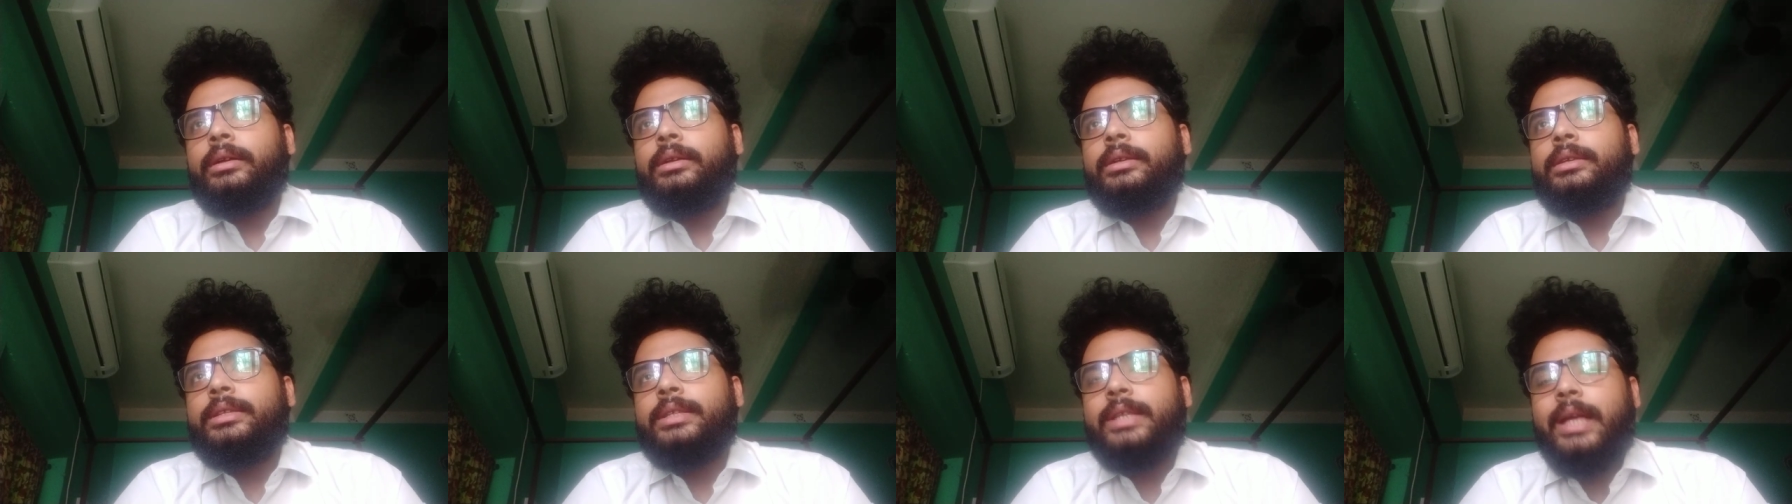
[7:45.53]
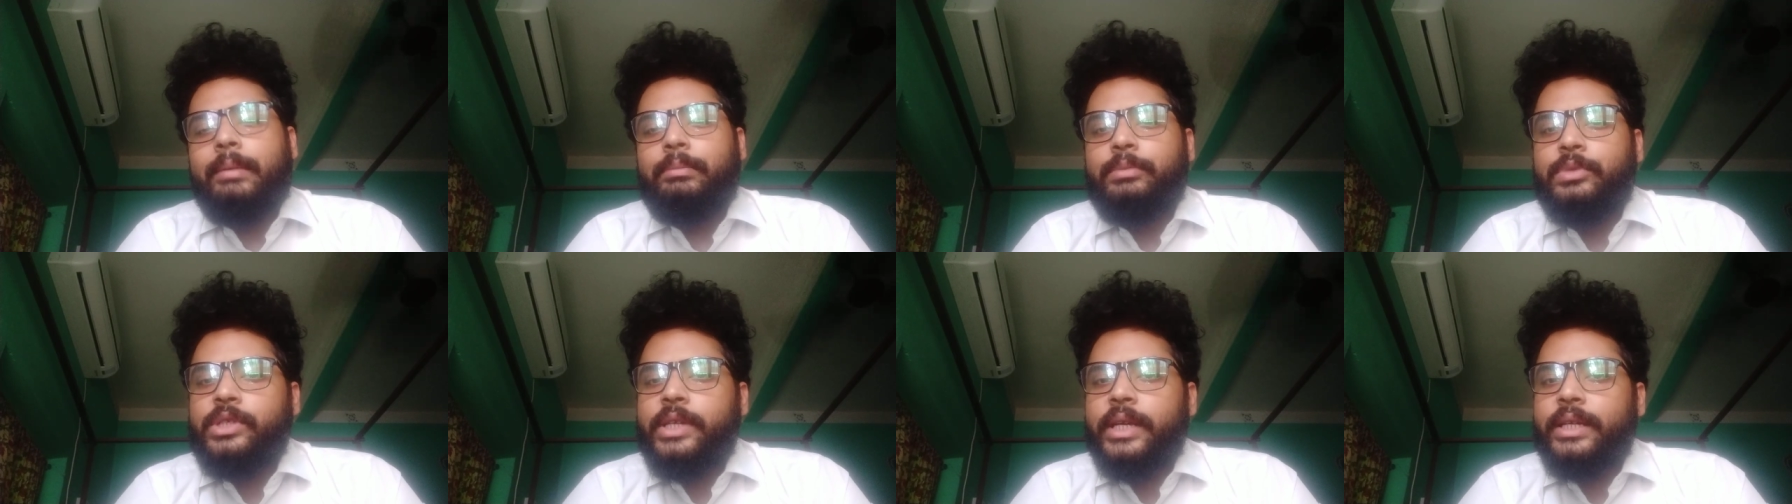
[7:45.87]

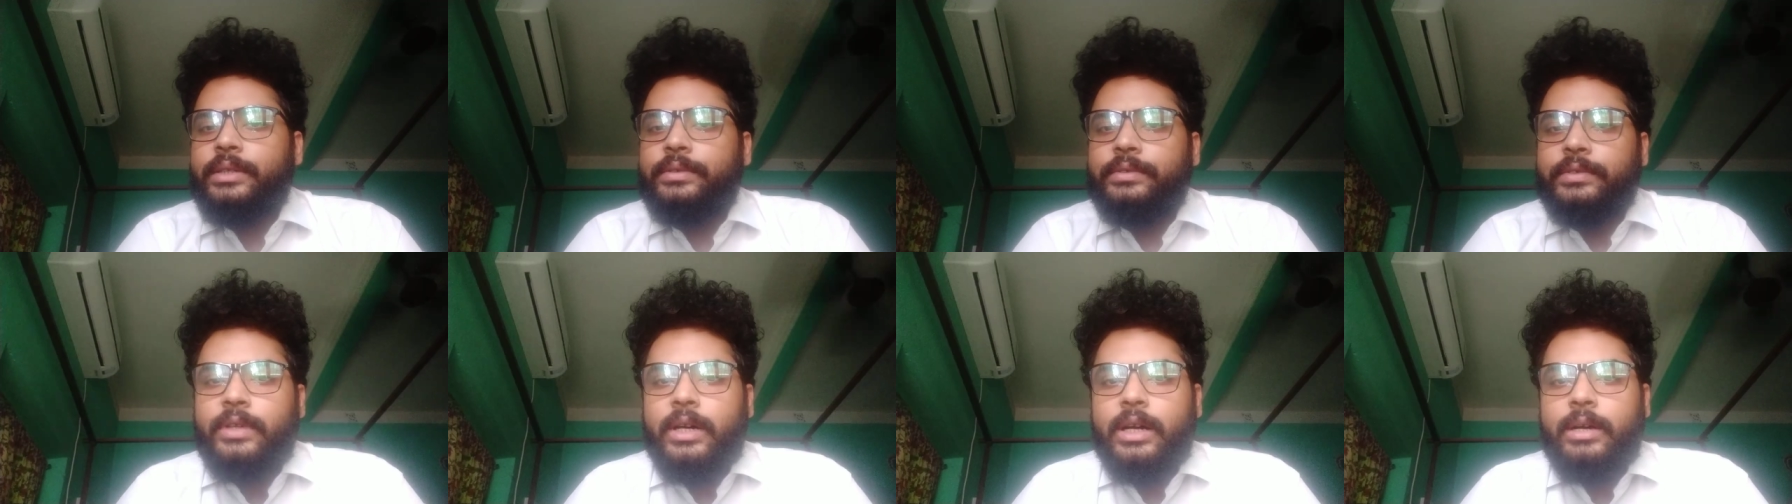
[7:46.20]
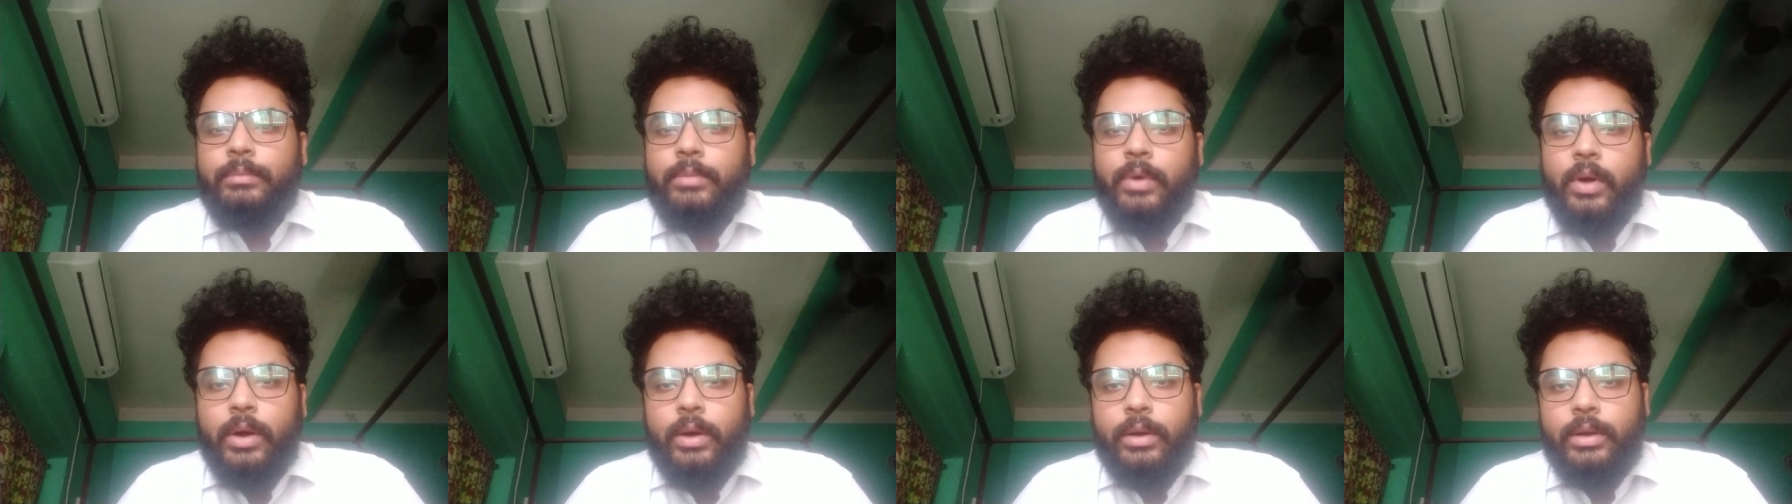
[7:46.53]
Subject,
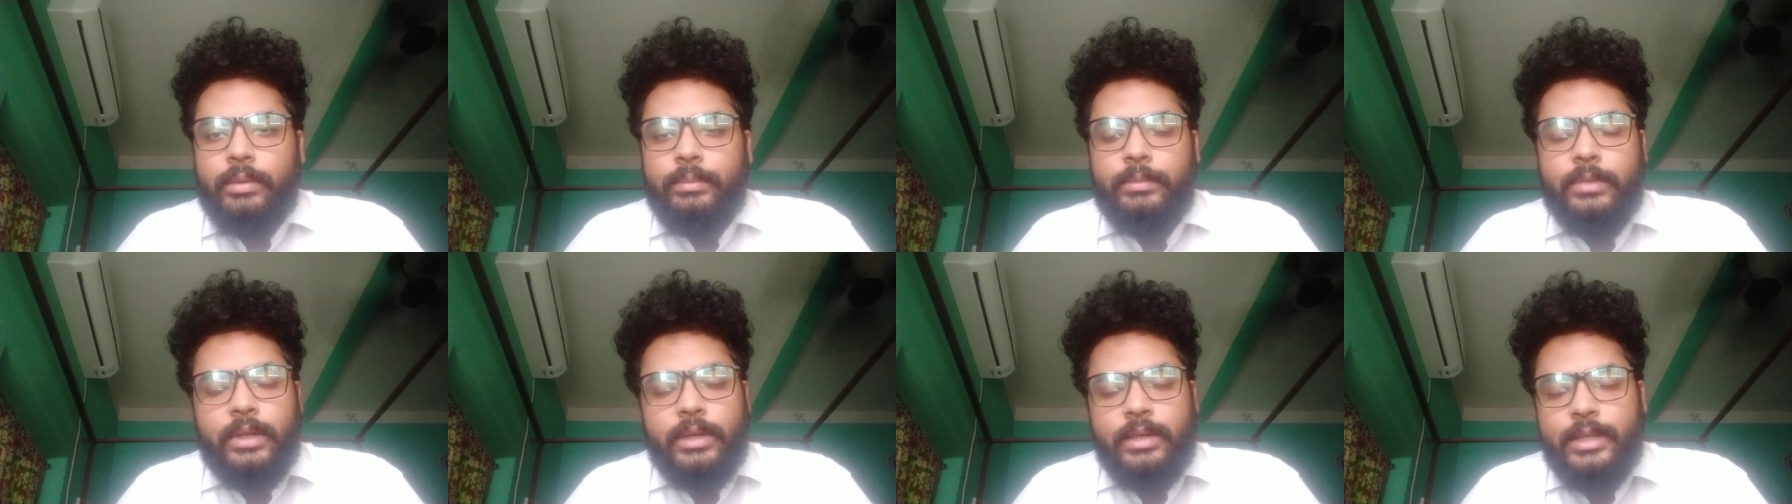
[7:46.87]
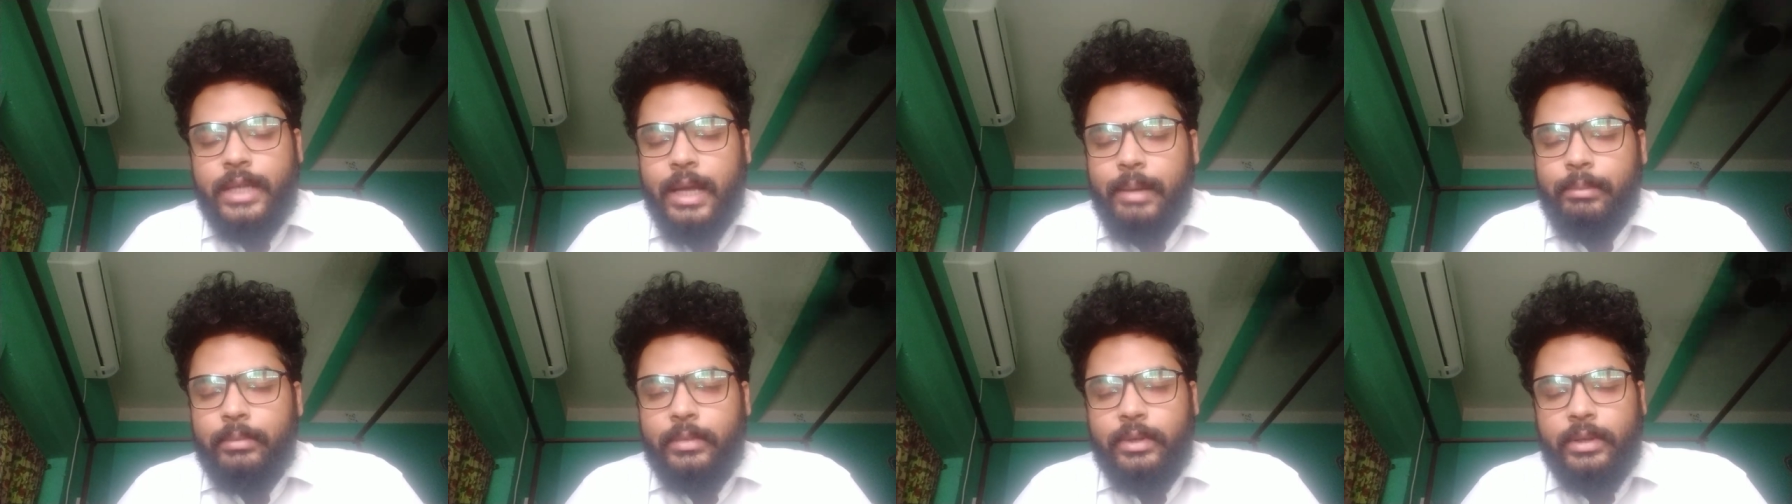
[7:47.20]
verb, uh, uh
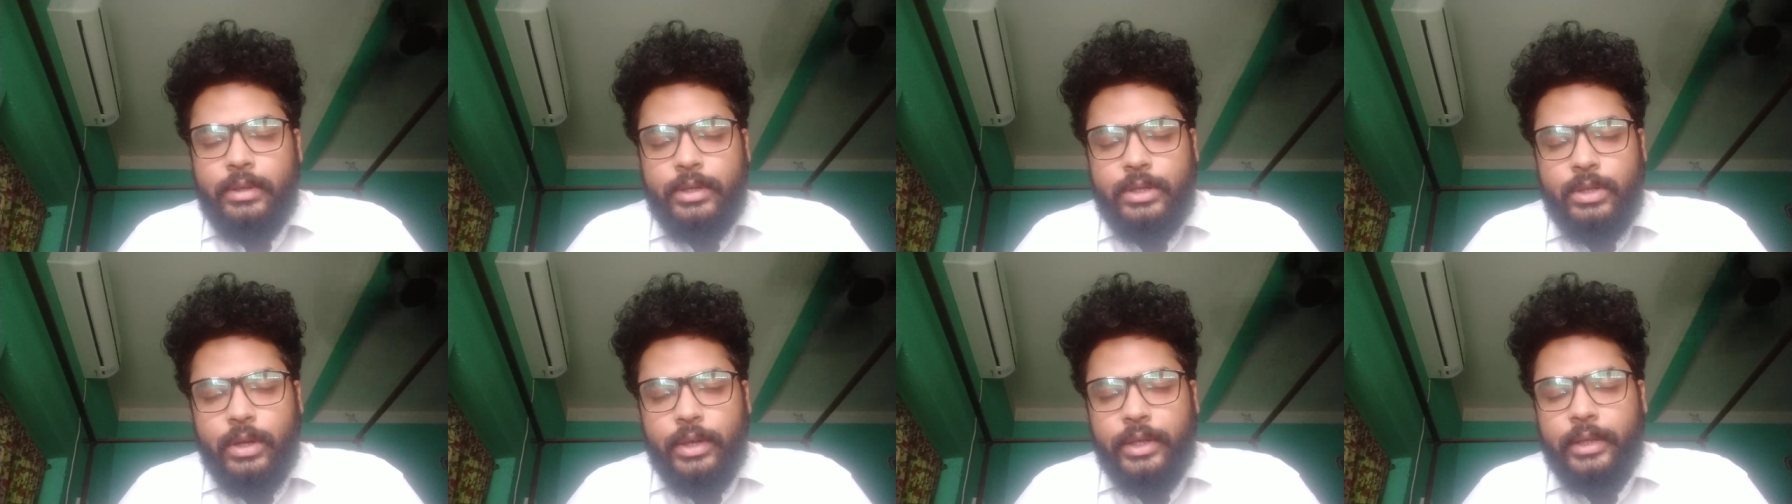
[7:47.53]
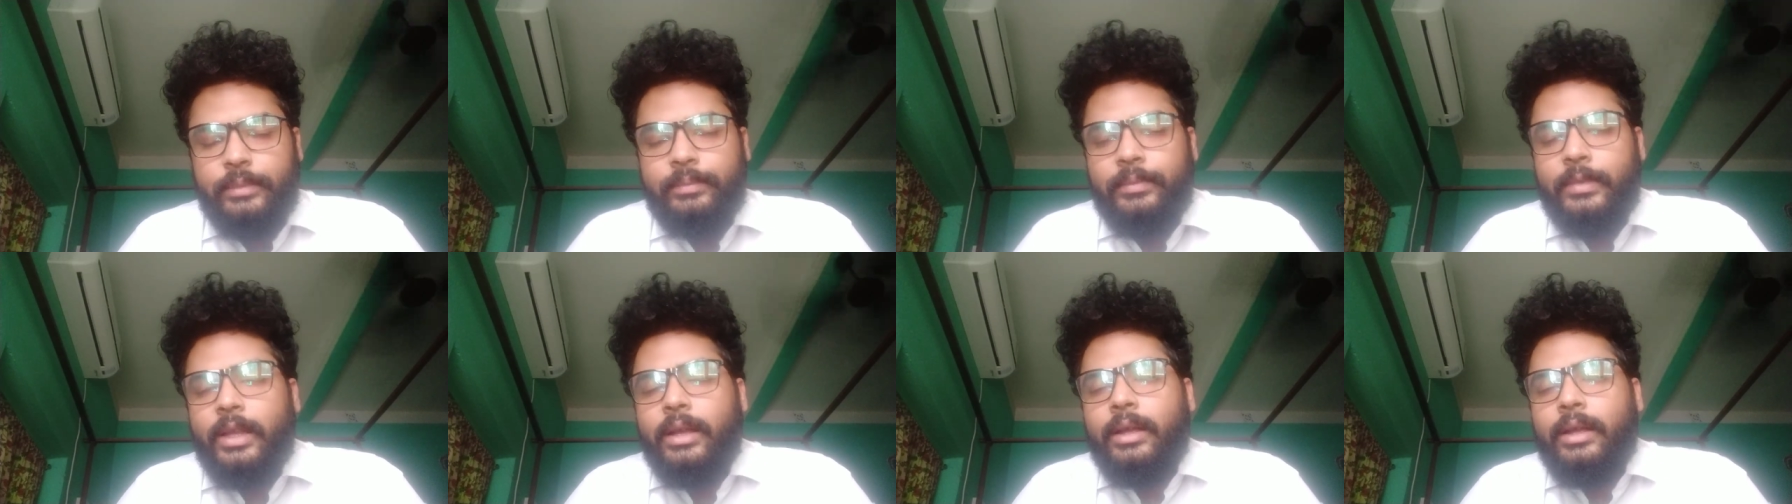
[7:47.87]
sub, uh, sorry.